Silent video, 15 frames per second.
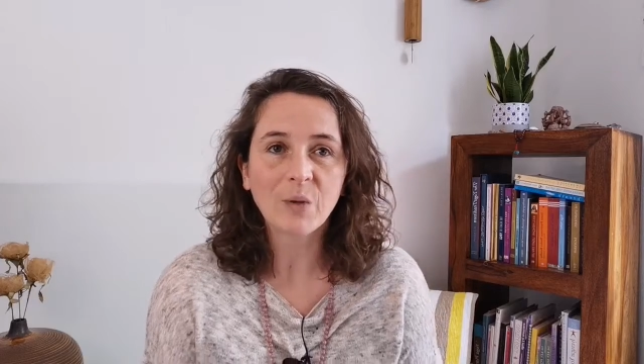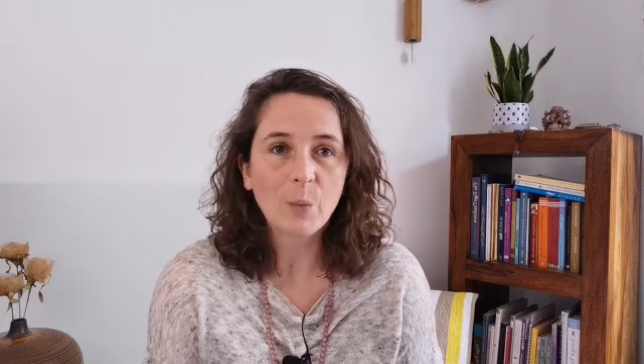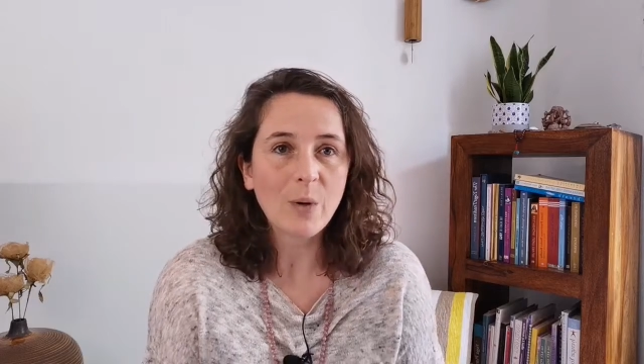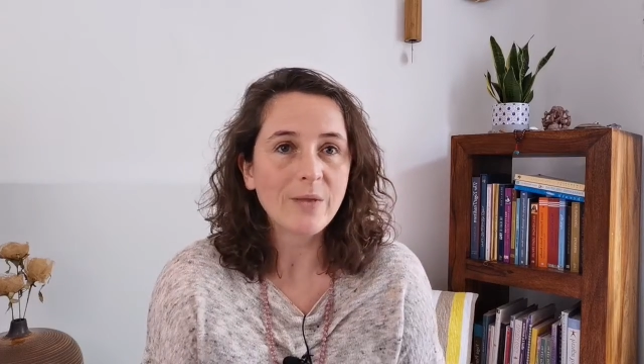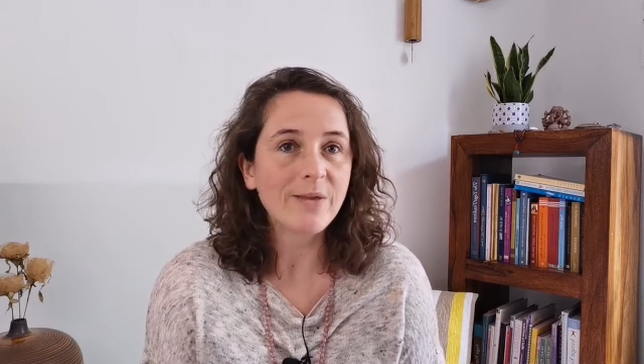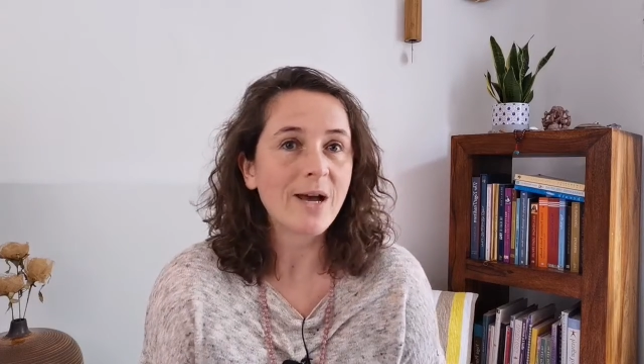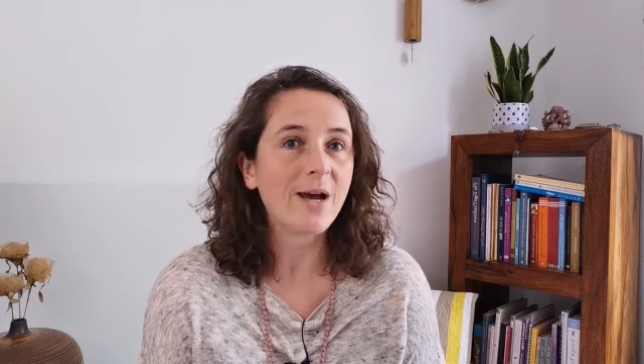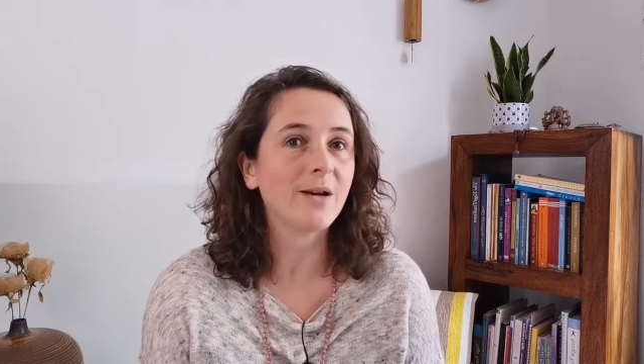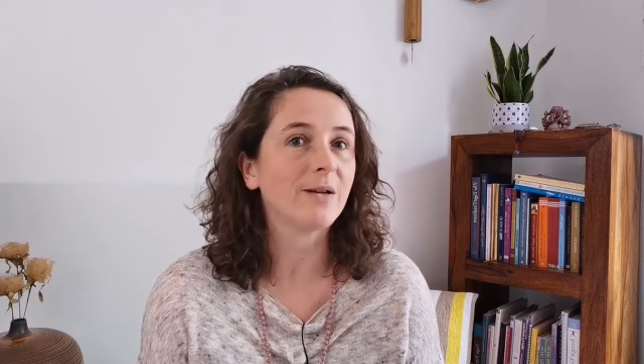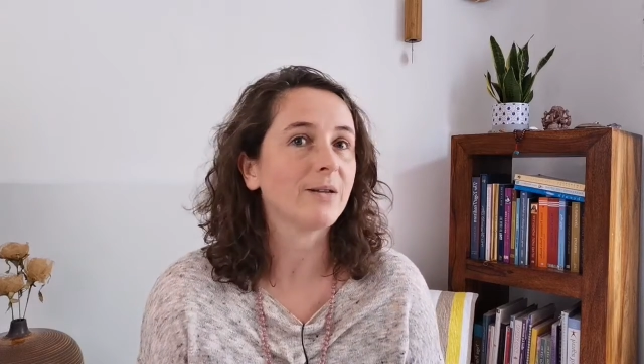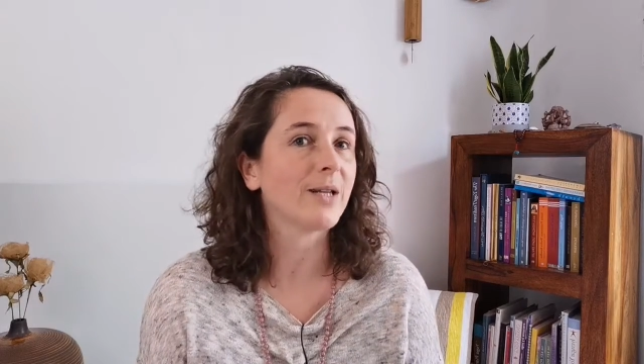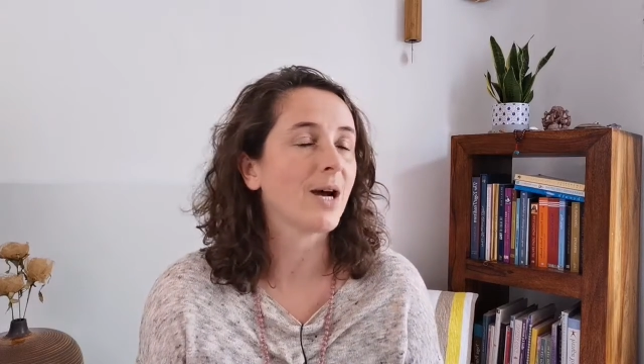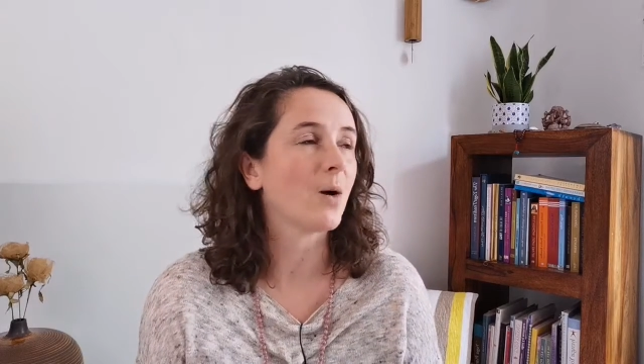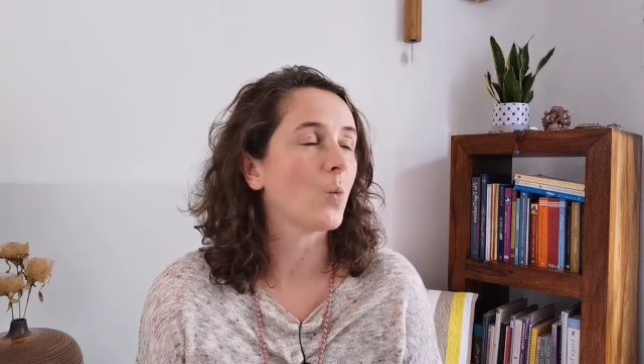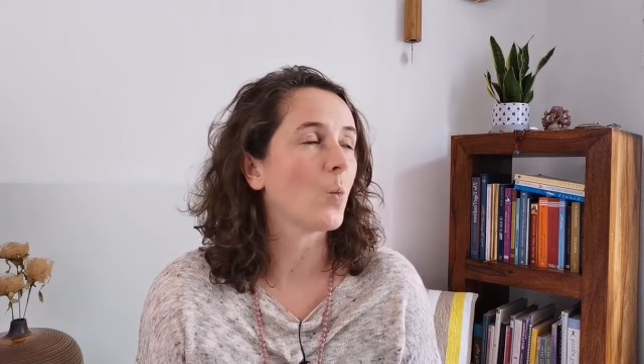with that
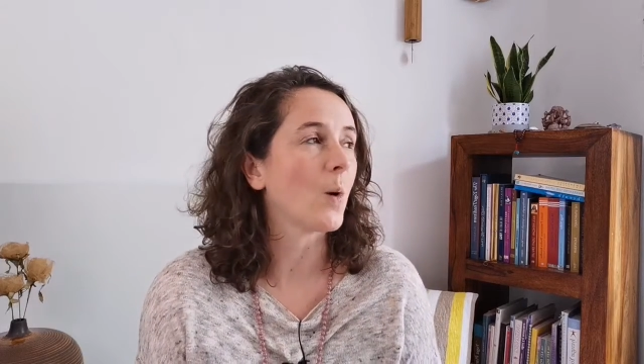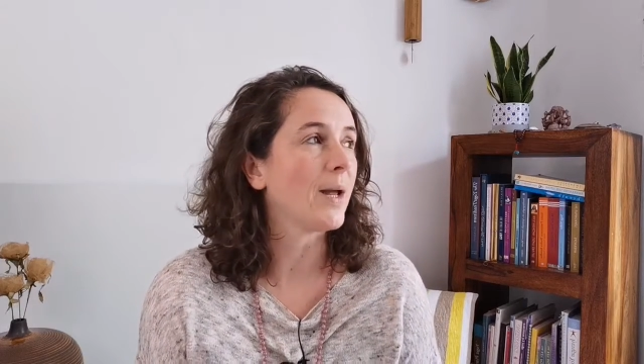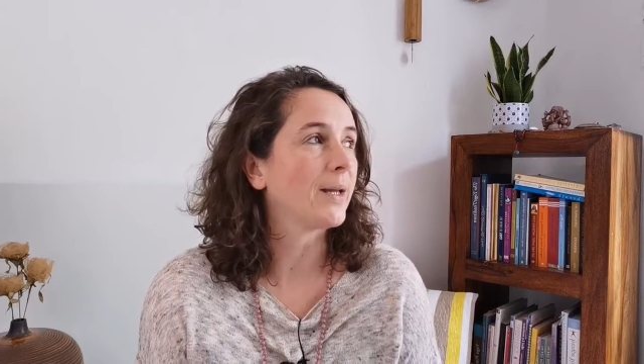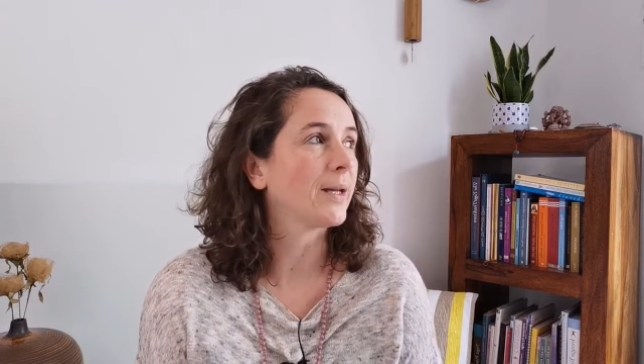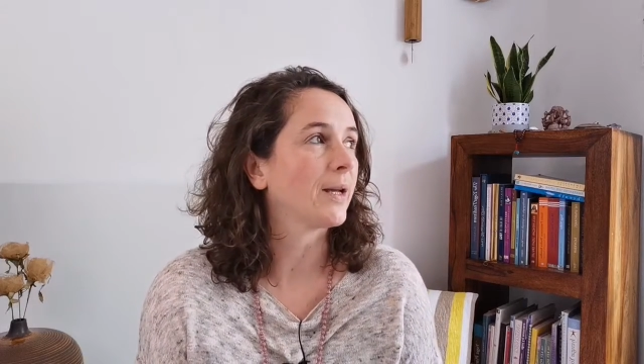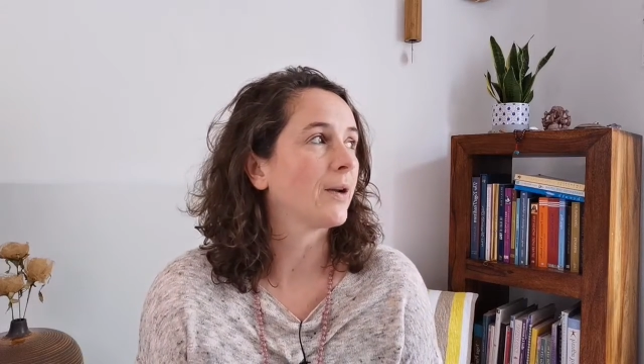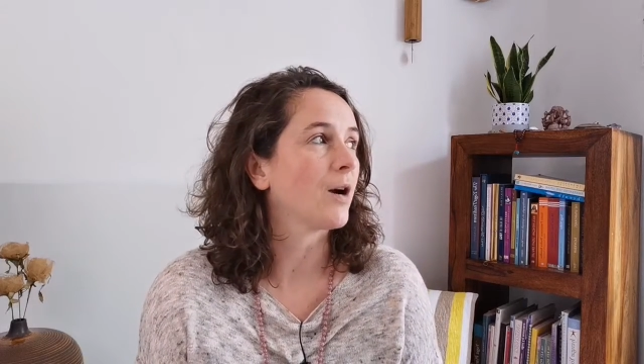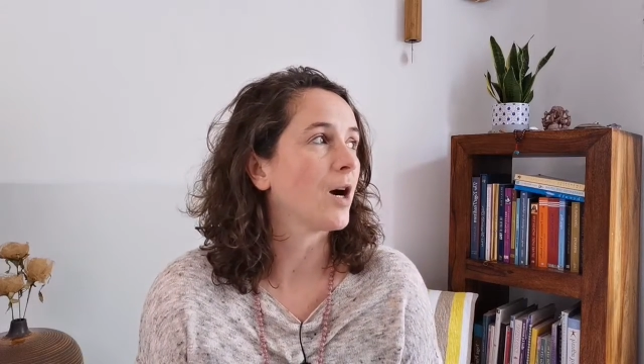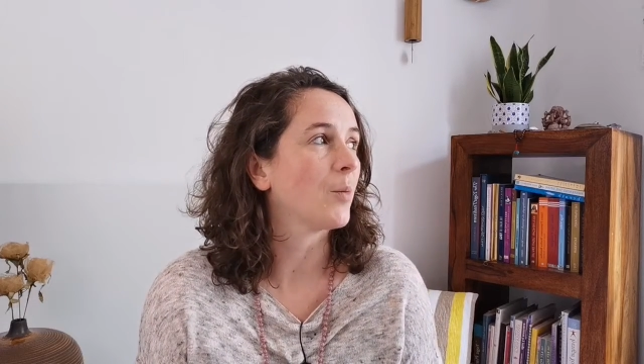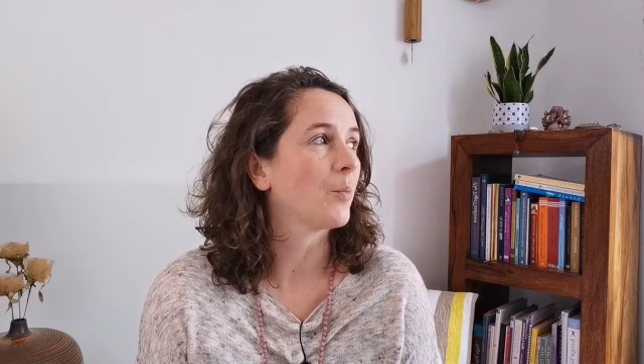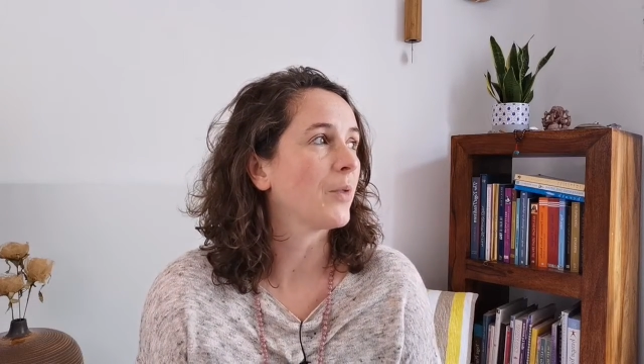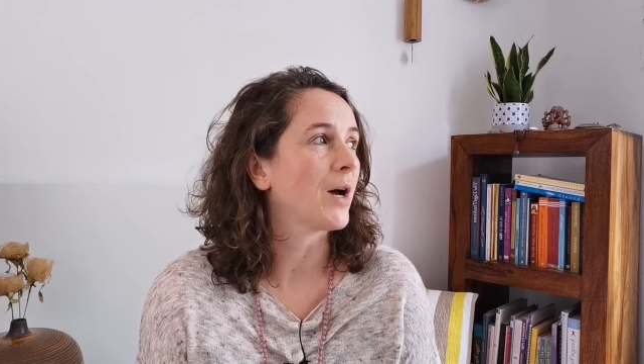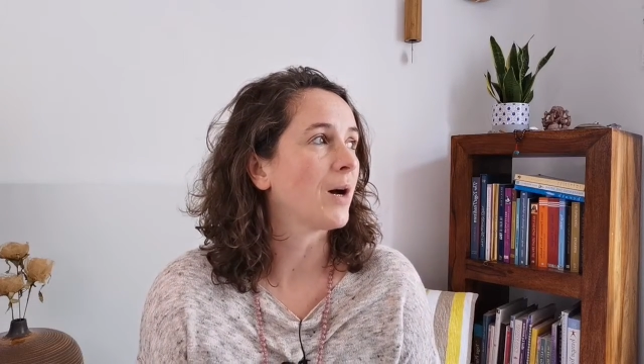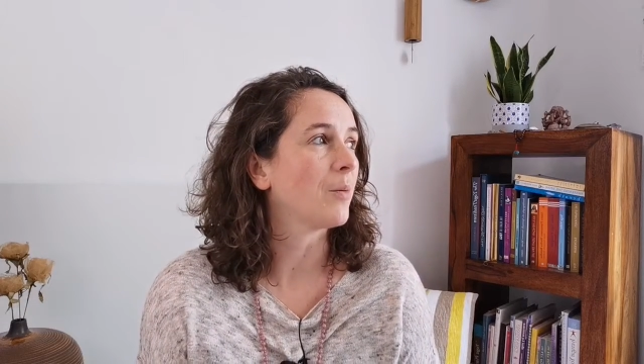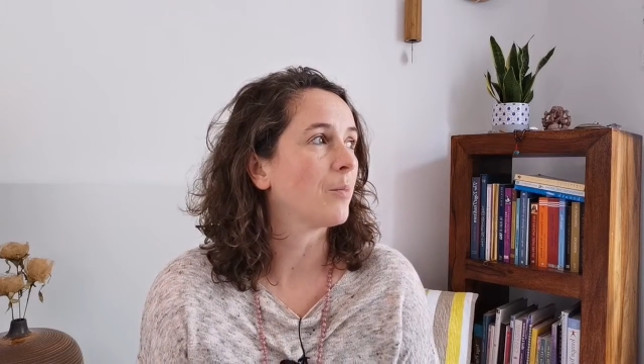that waking
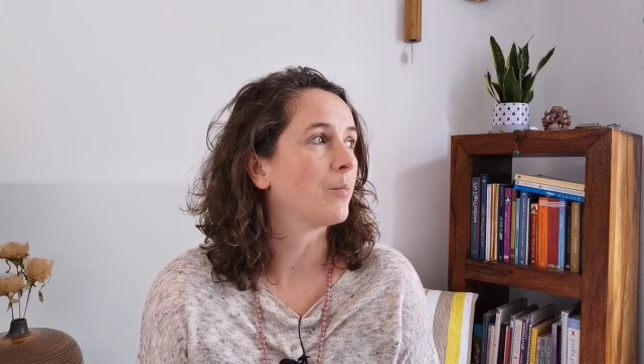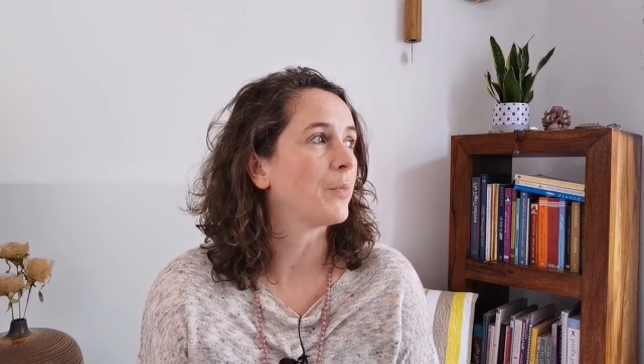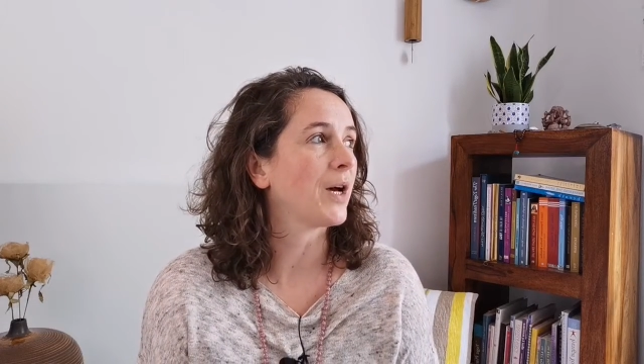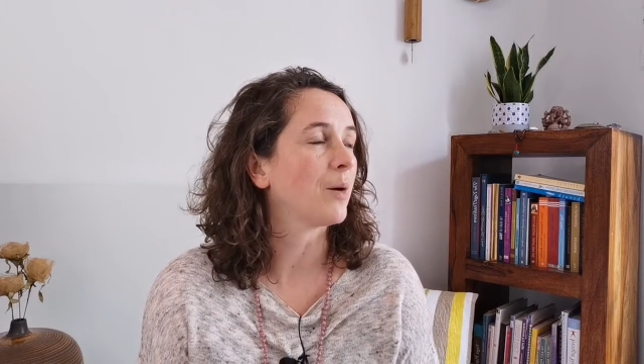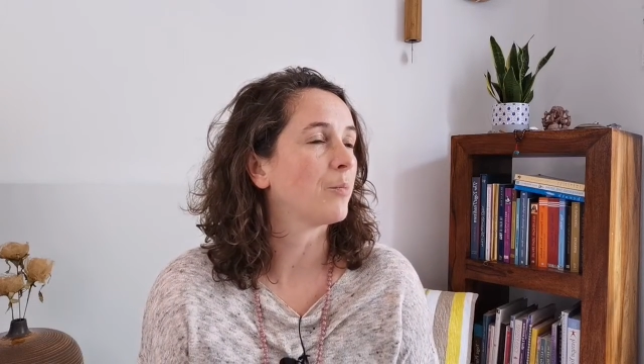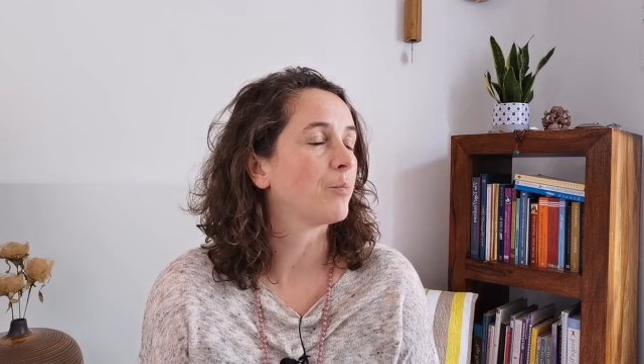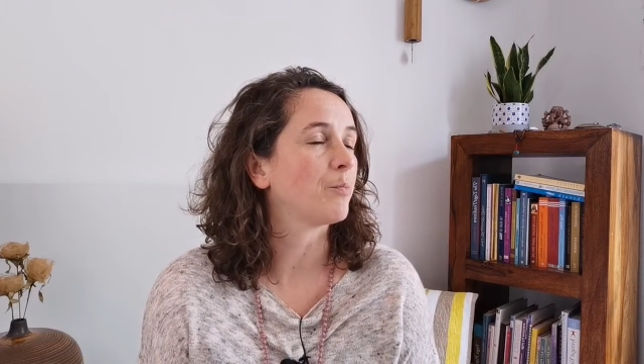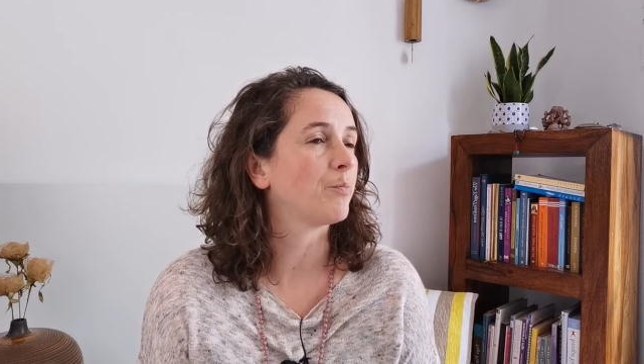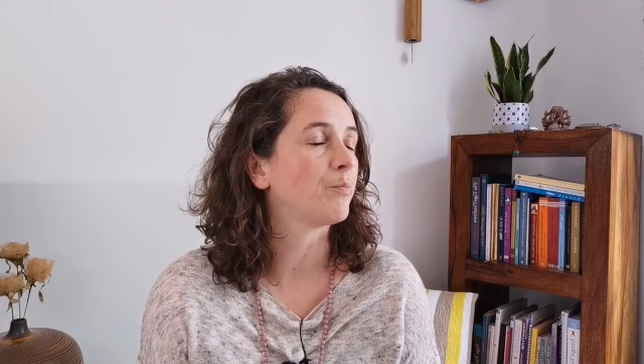up, that that